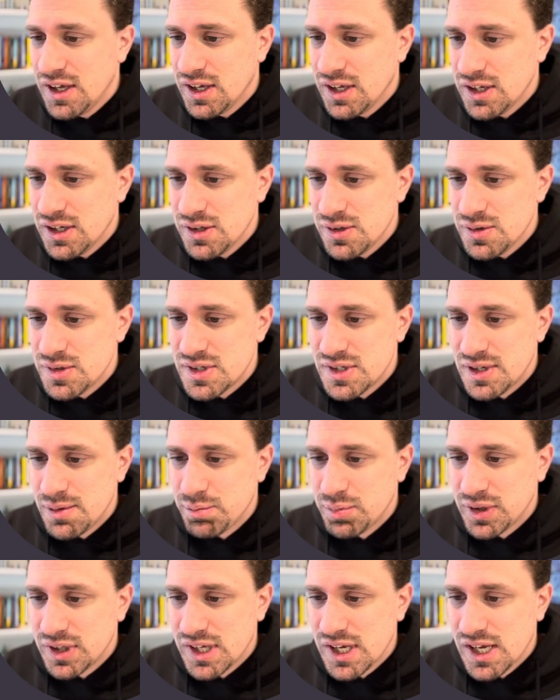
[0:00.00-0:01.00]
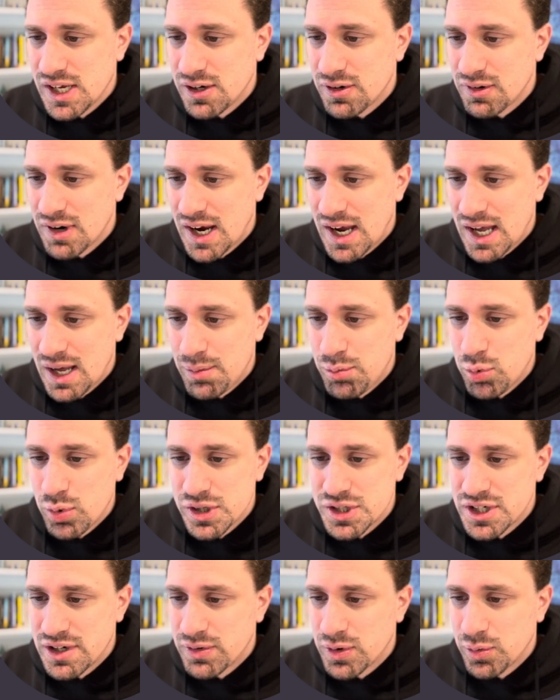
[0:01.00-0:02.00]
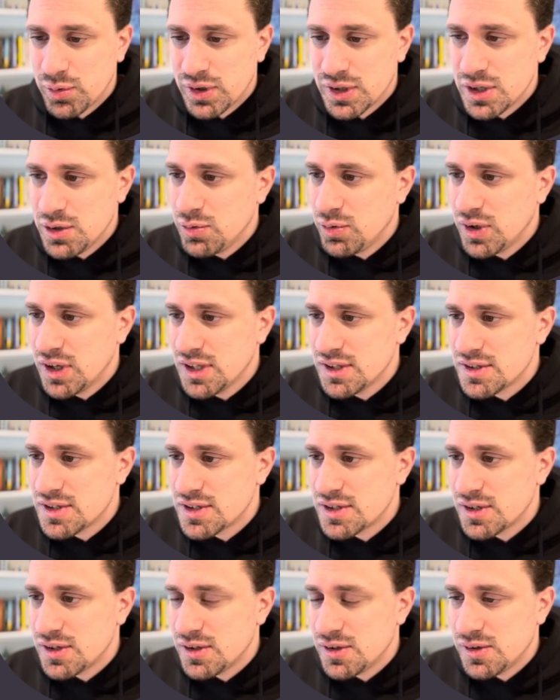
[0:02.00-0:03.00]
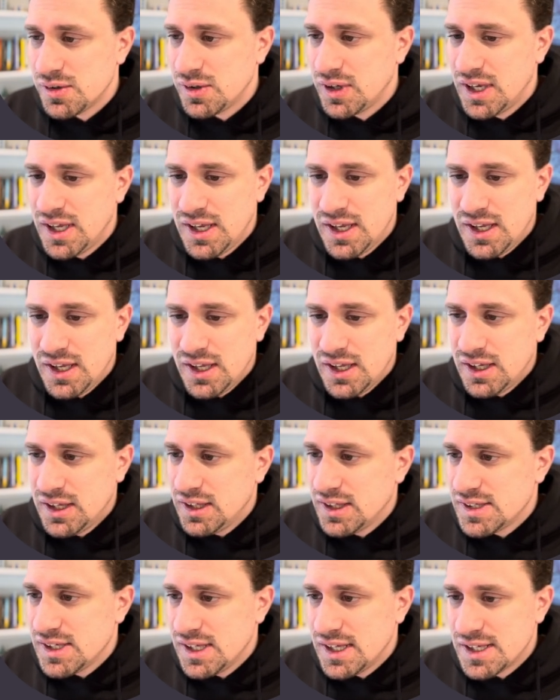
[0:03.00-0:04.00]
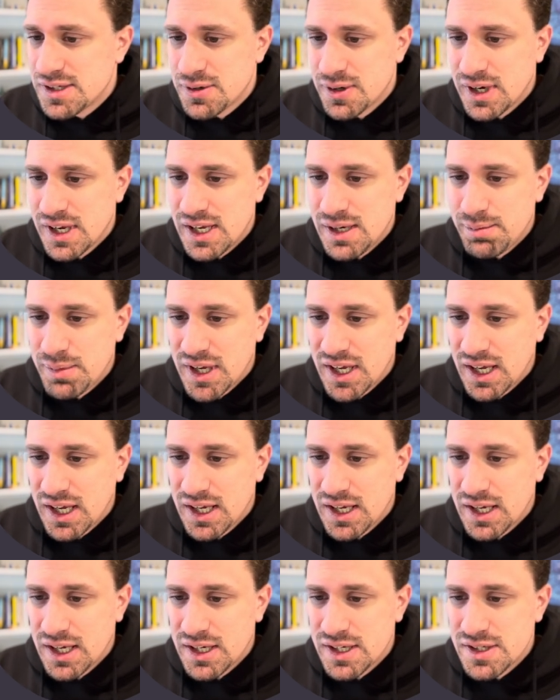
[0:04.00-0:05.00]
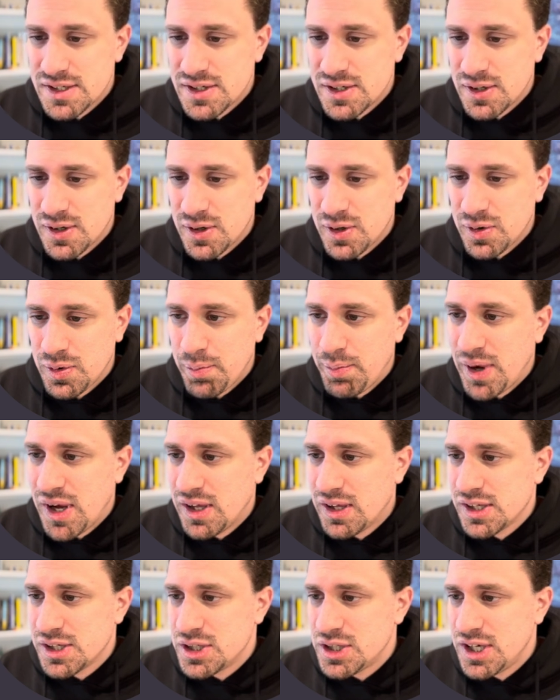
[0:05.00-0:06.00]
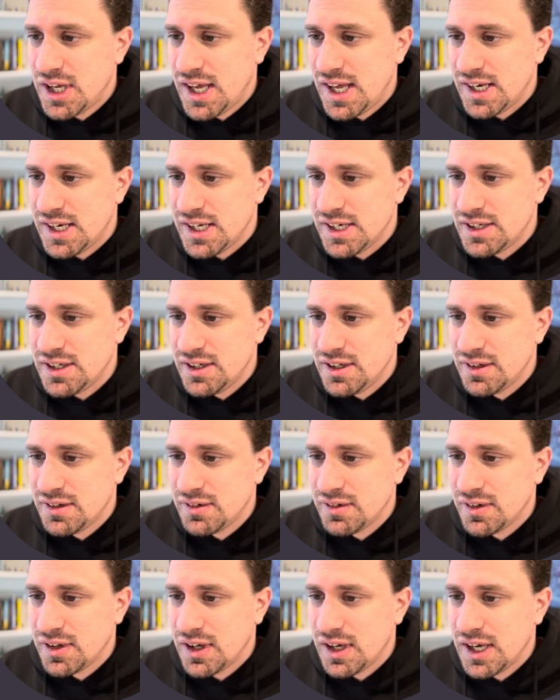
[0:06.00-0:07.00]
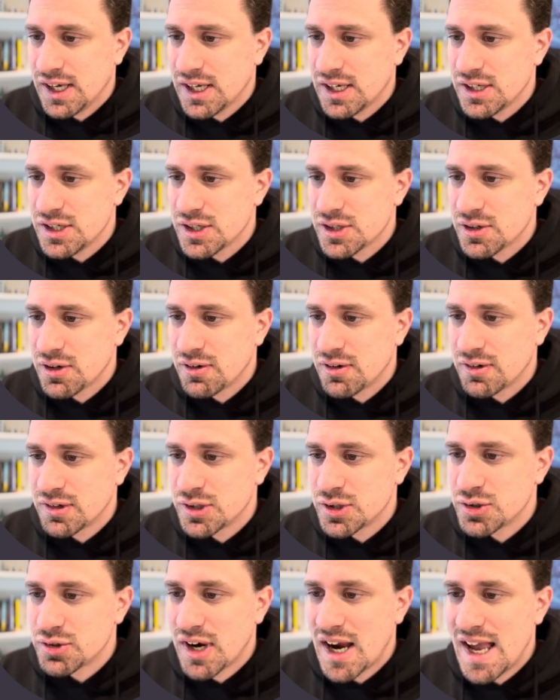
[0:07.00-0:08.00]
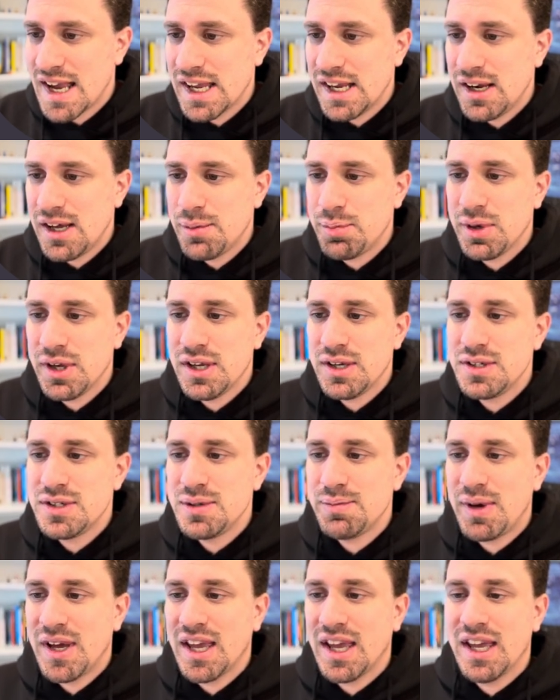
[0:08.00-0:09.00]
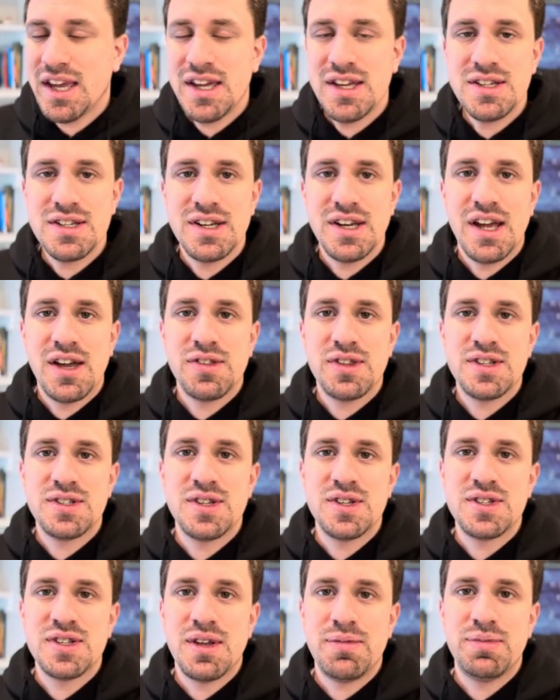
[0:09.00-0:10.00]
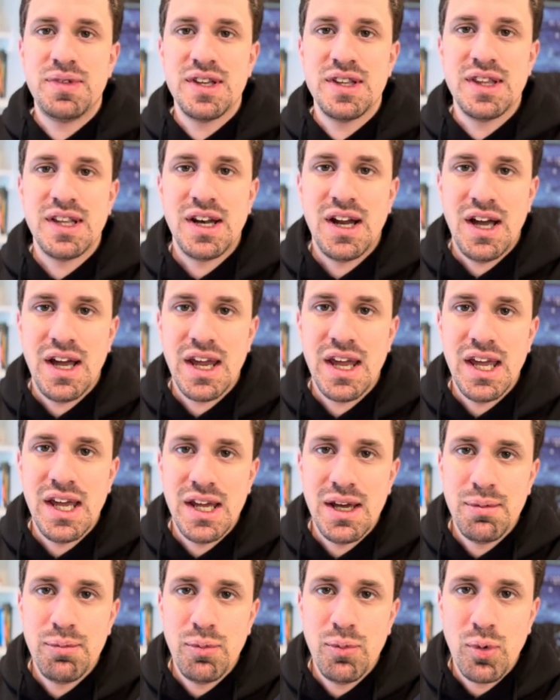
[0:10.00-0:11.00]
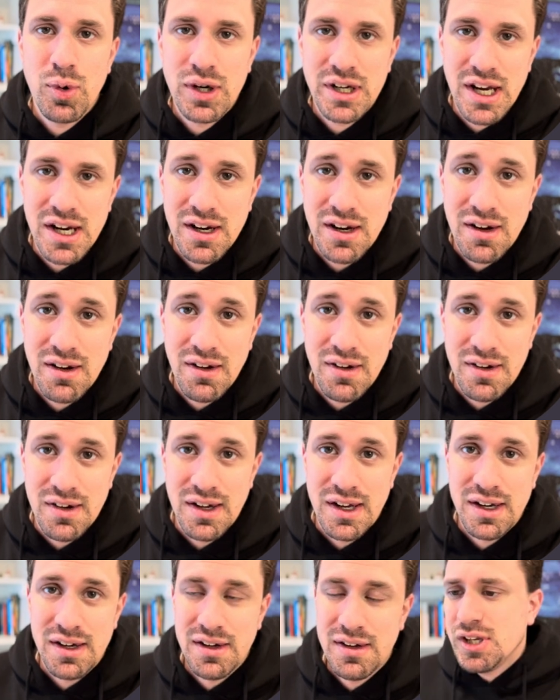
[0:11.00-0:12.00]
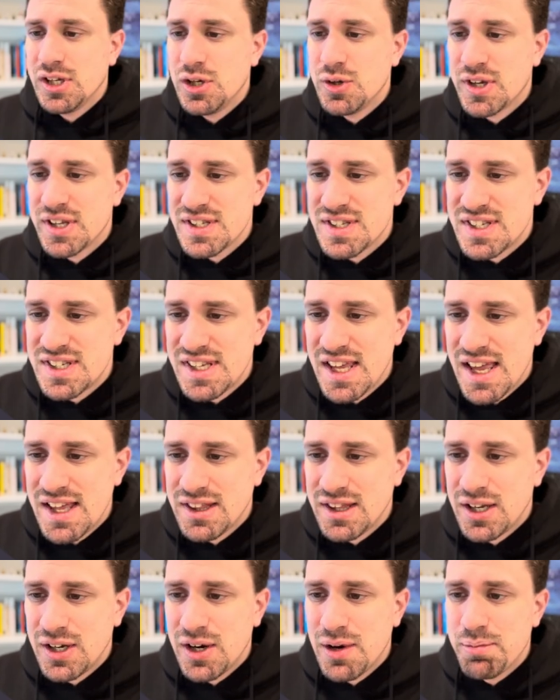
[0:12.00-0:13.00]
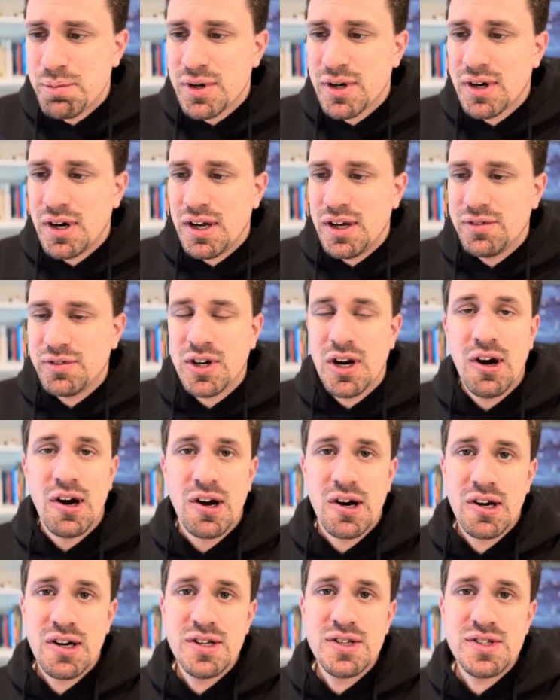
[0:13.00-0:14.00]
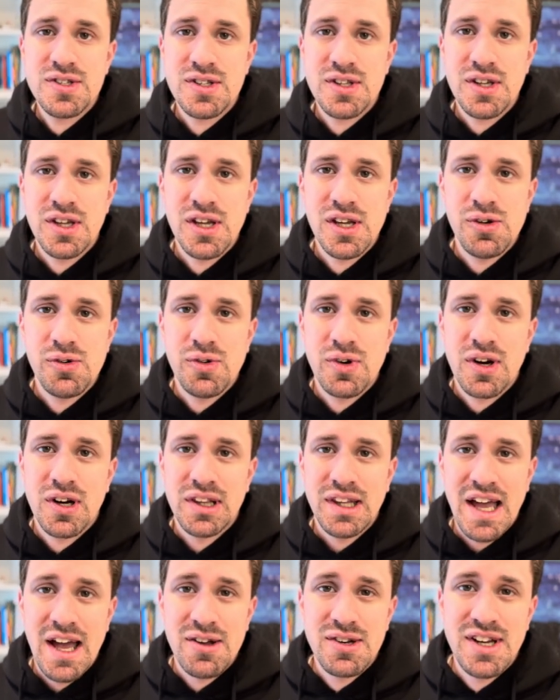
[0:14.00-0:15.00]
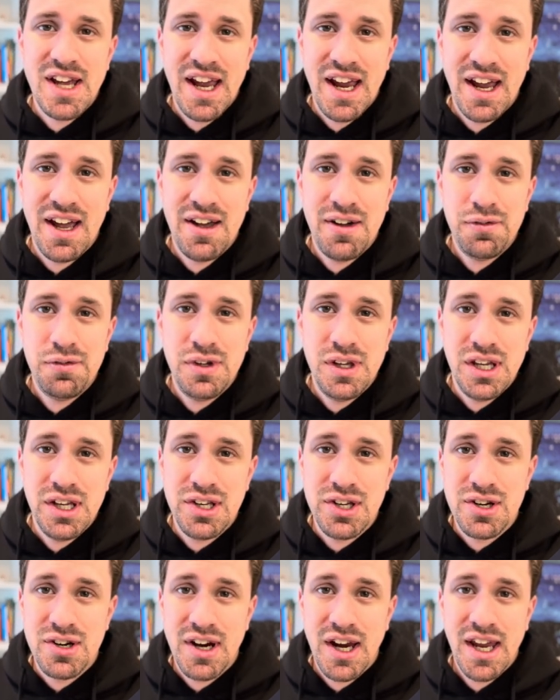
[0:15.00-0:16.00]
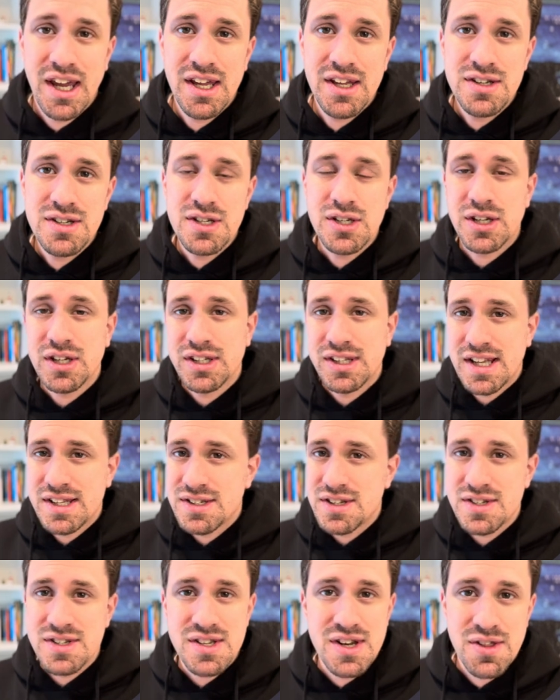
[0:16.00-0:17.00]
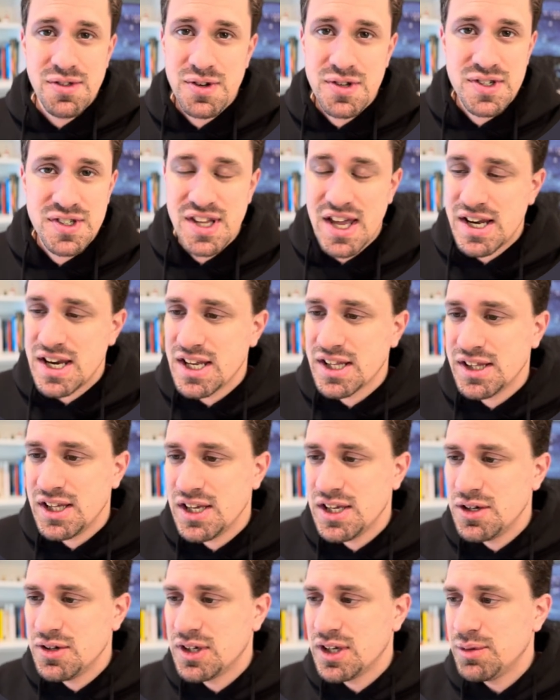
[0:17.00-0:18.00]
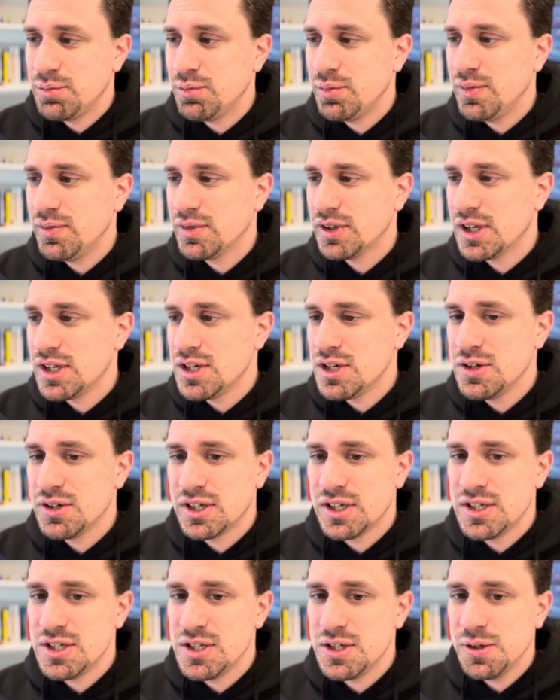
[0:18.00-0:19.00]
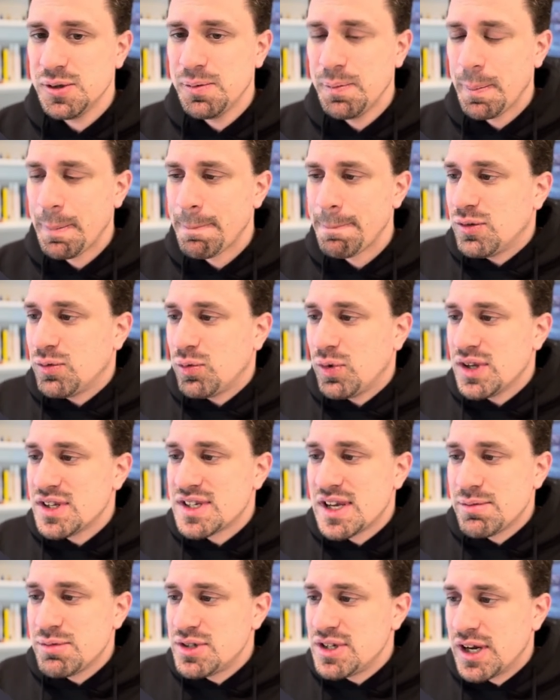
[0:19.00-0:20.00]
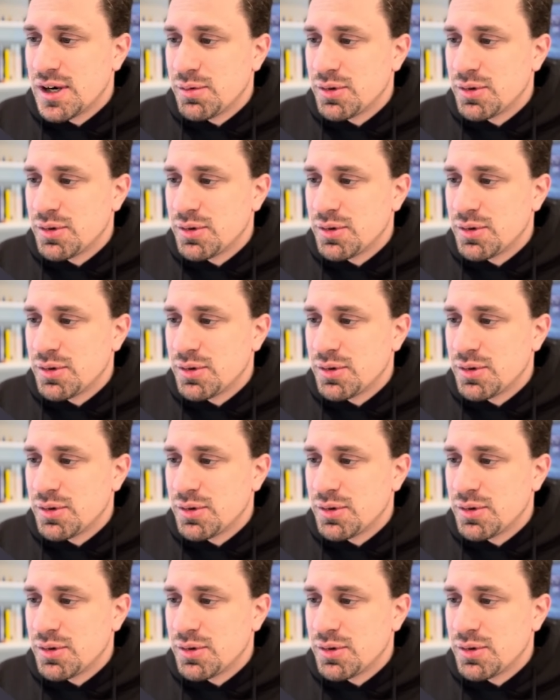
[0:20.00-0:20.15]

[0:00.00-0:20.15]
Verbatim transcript: you simply grab whichever one you want. So let's see, that's already in my hand, so polished edit. I can just drag it up into my hand, and now this is something that I am working on. You can set the number of cards that you are allowed to have in your hand. You can, that's just another setting that you can, can, you can do. Once I'm done